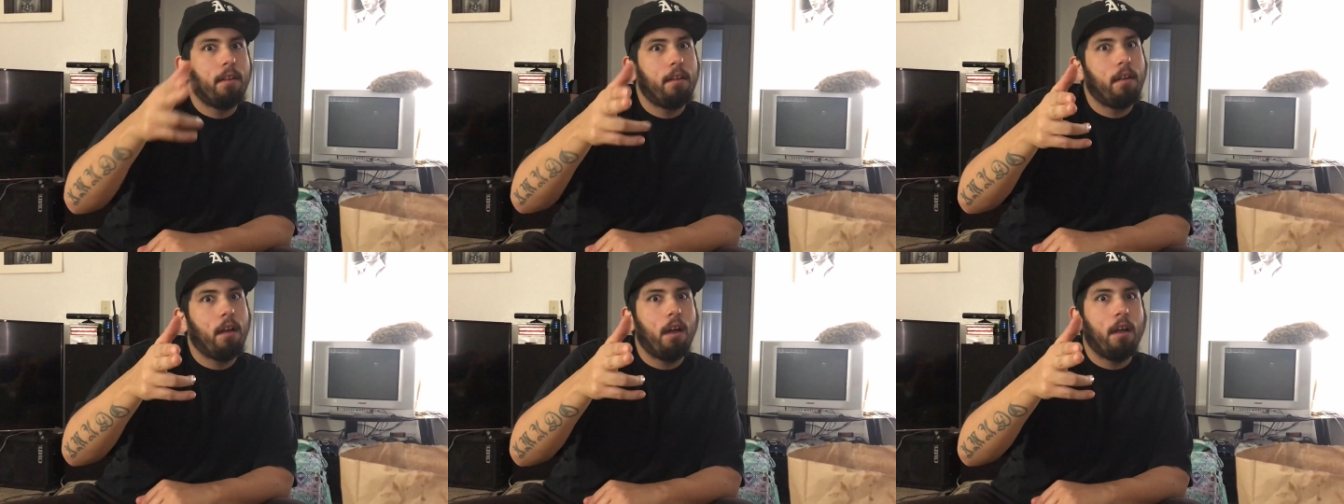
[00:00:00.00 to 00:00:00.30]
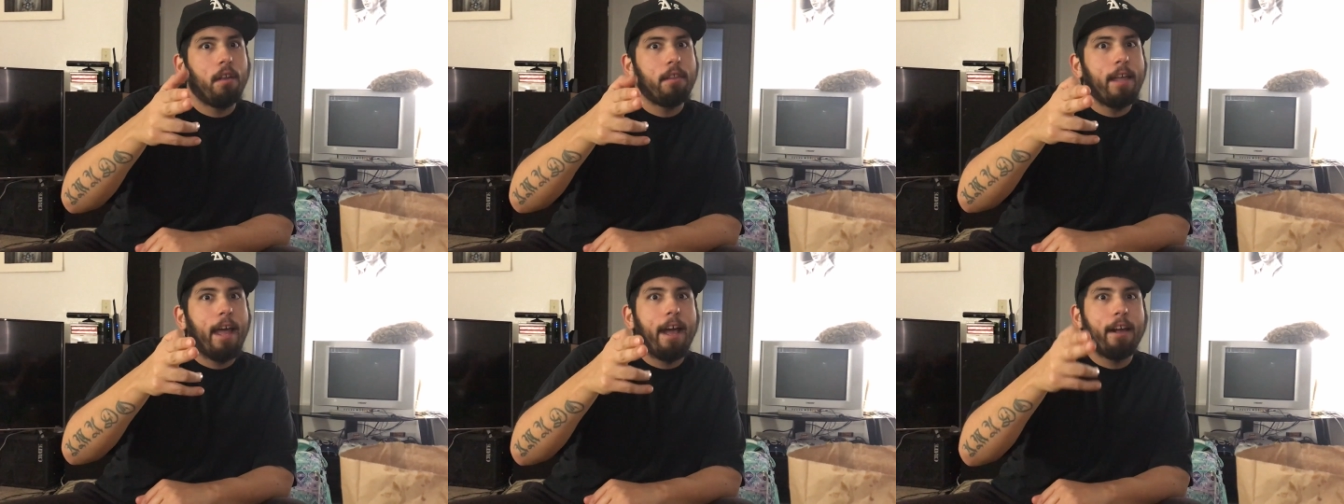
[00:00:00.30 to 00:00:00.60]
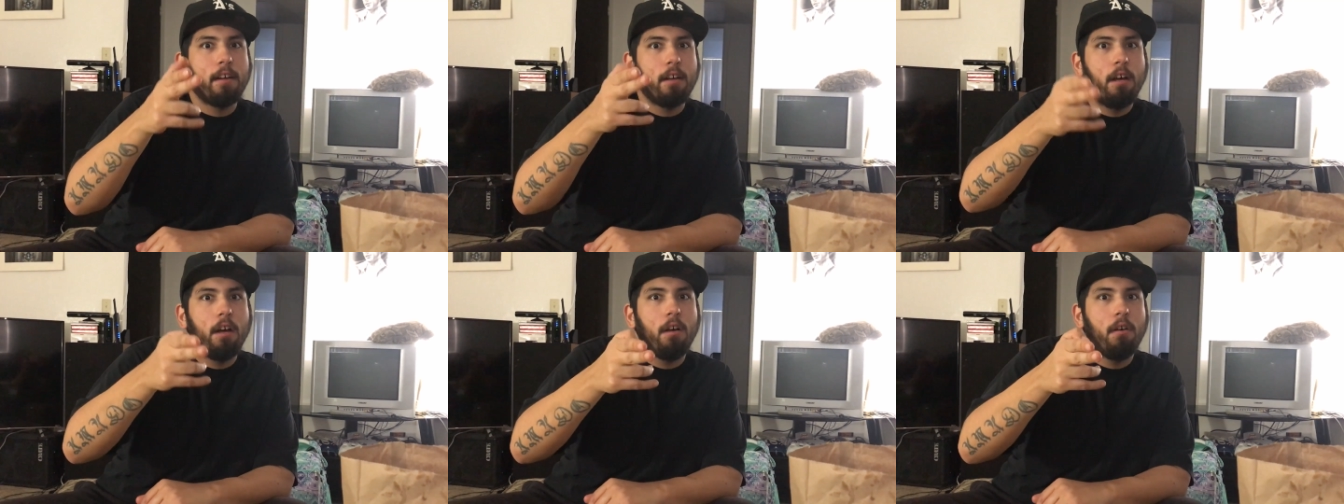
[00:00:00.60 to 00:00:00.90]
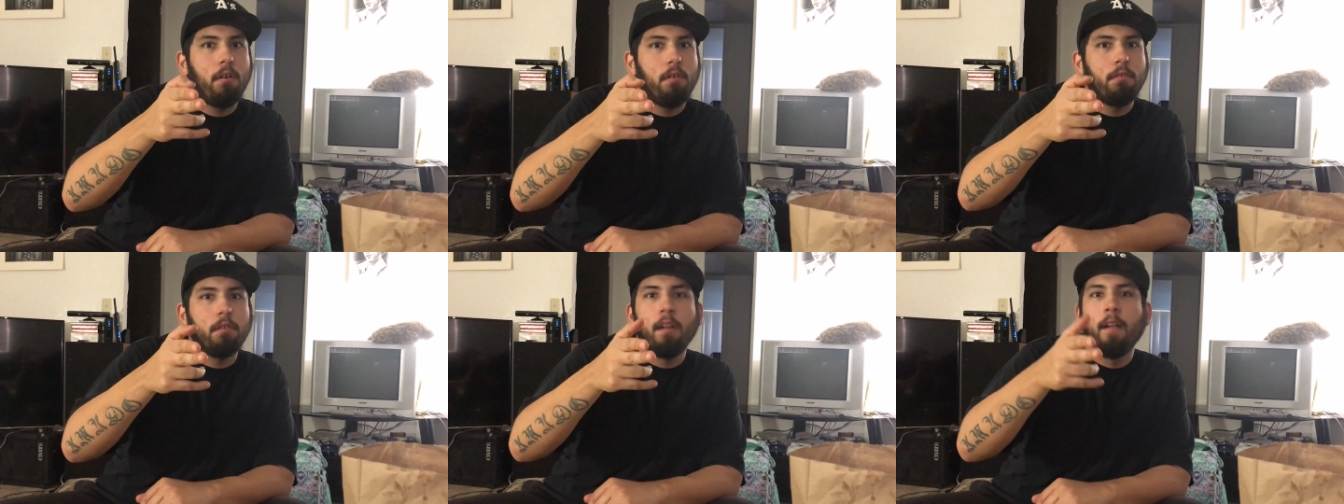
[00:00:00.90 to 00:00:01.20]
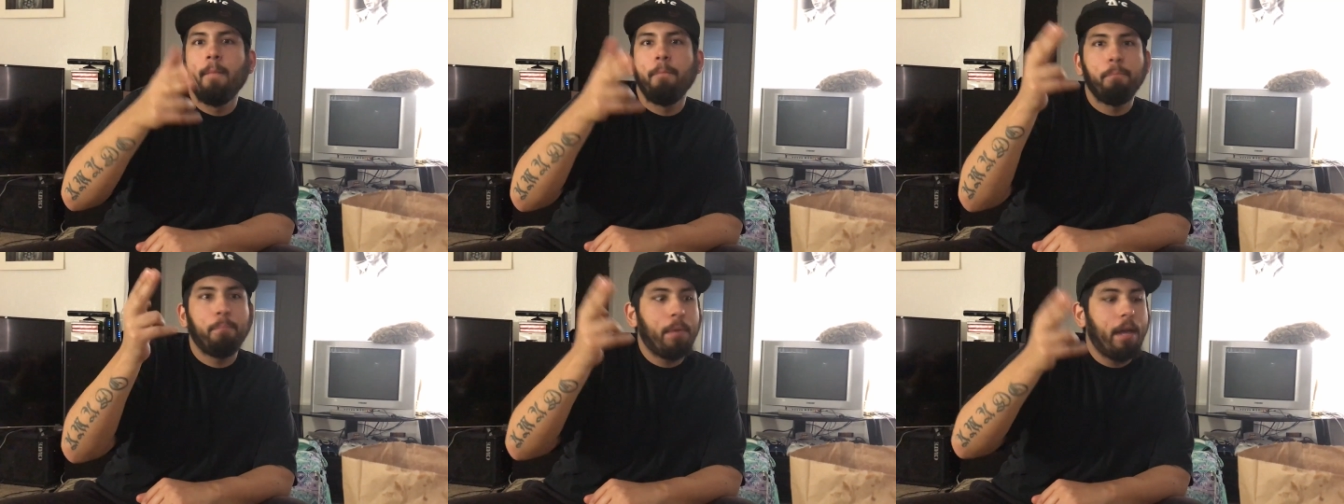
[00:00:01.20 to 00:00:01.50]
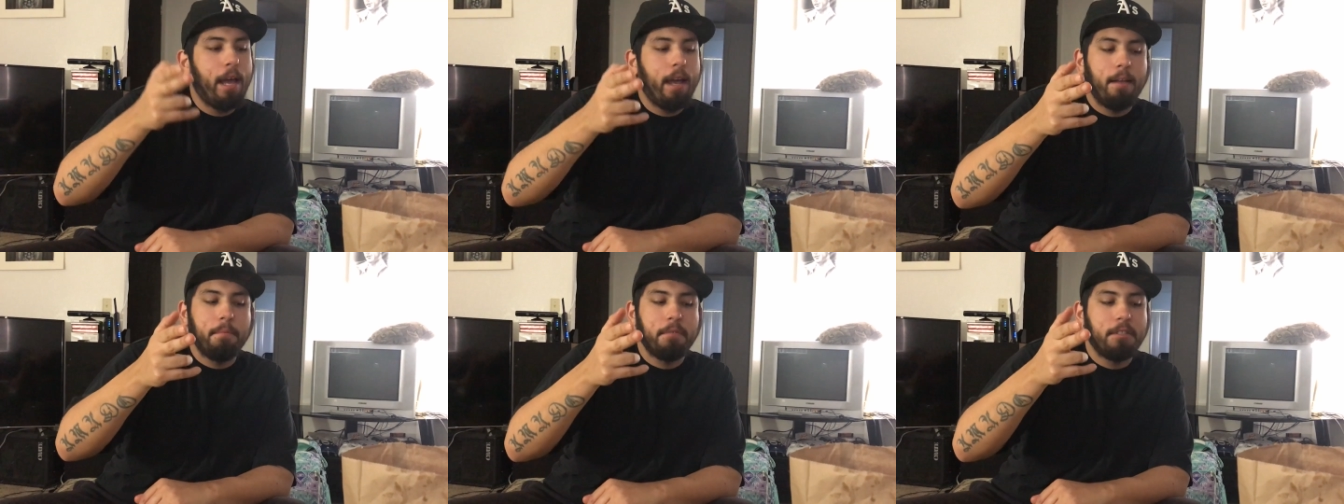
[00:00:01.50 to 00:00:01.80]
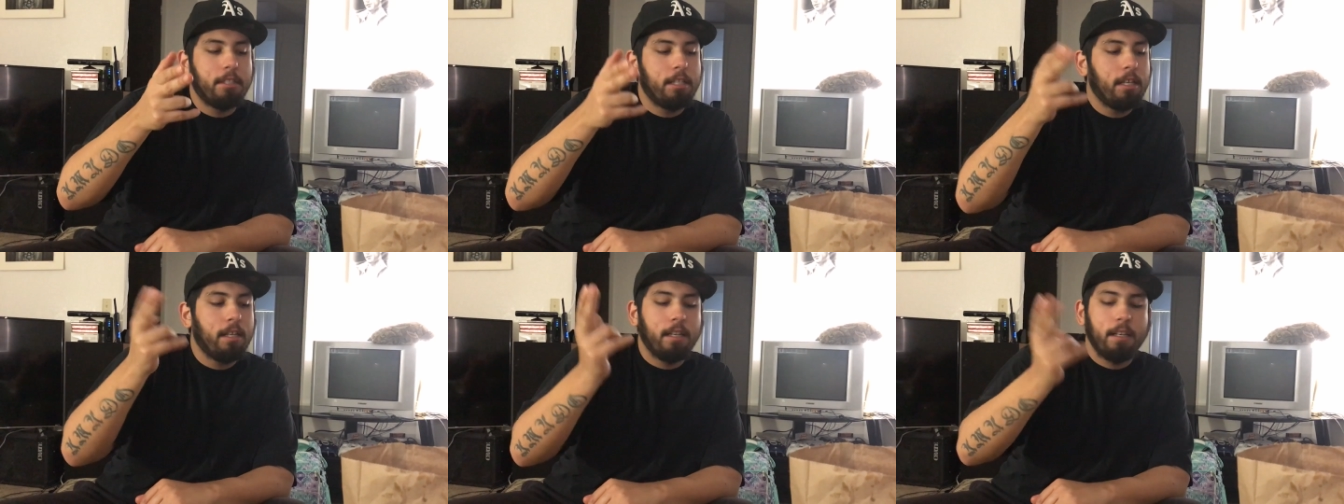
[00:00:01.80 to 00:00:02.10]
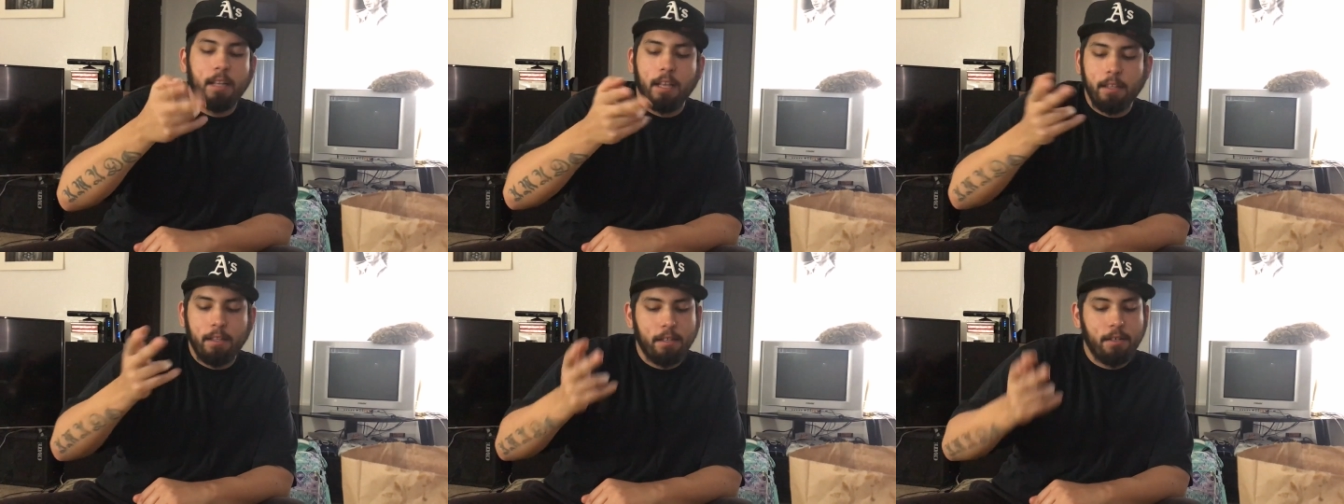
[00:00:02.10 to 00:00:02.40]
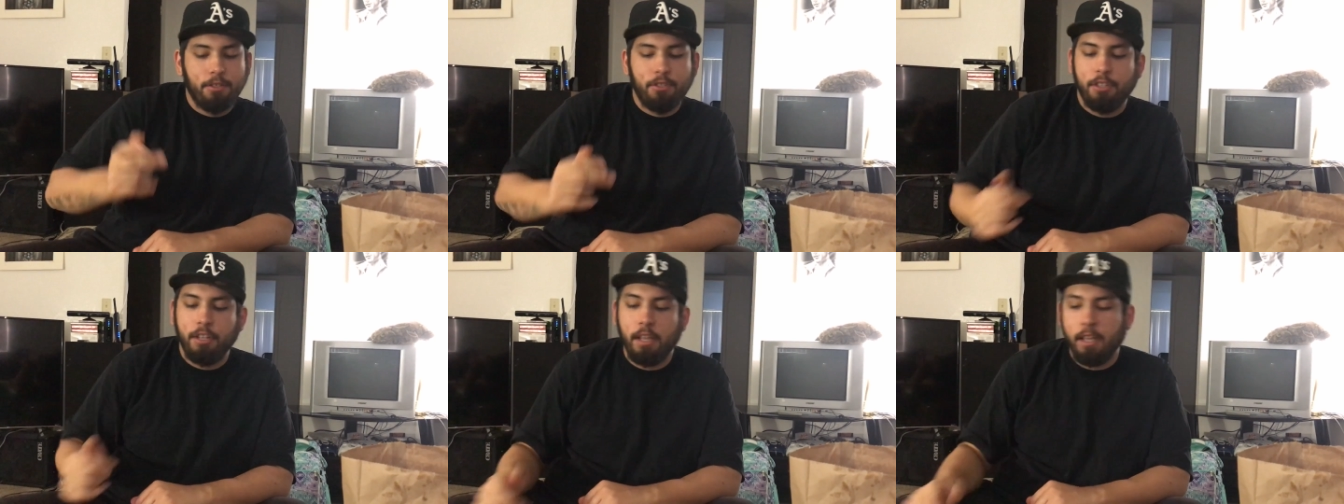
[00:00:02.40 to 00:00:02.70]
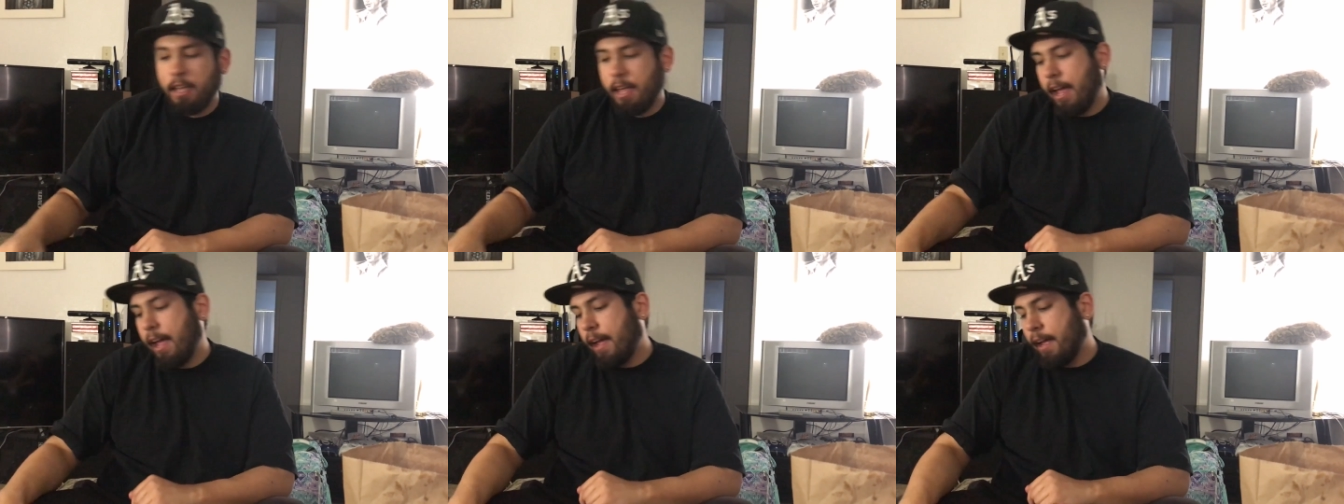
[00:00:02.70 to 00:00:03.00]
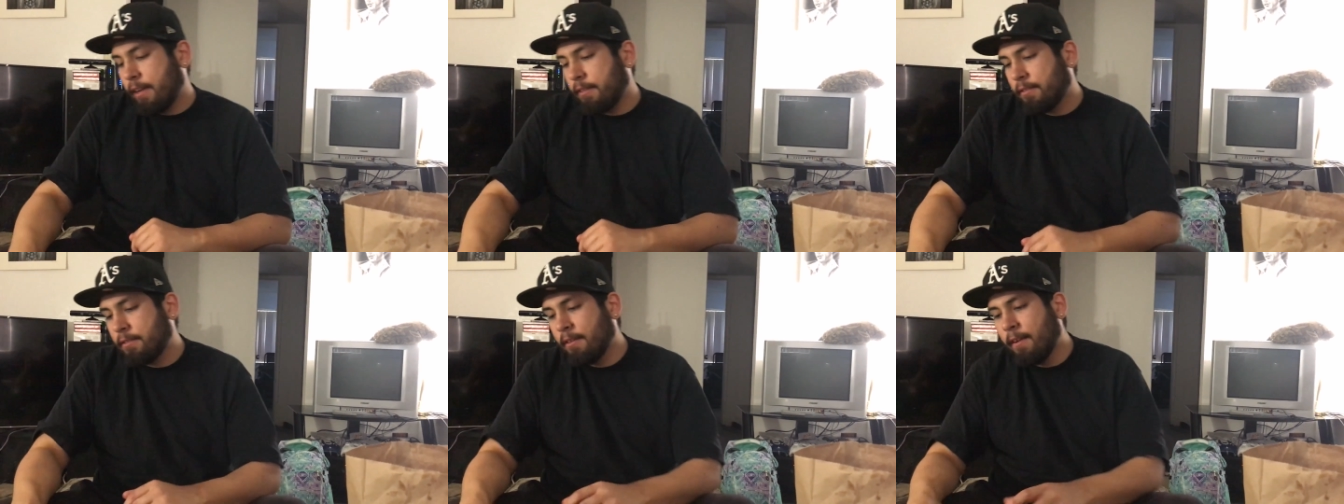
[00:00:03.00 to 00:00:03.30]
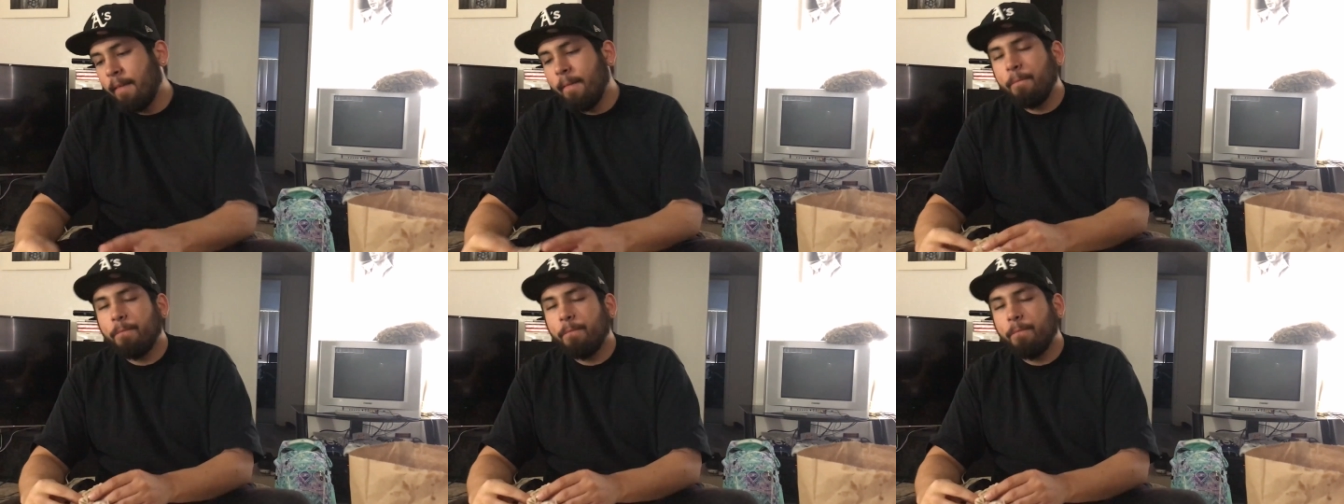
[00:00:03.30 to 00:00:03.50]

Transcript: All that Coke, Pepsi, and other shit has.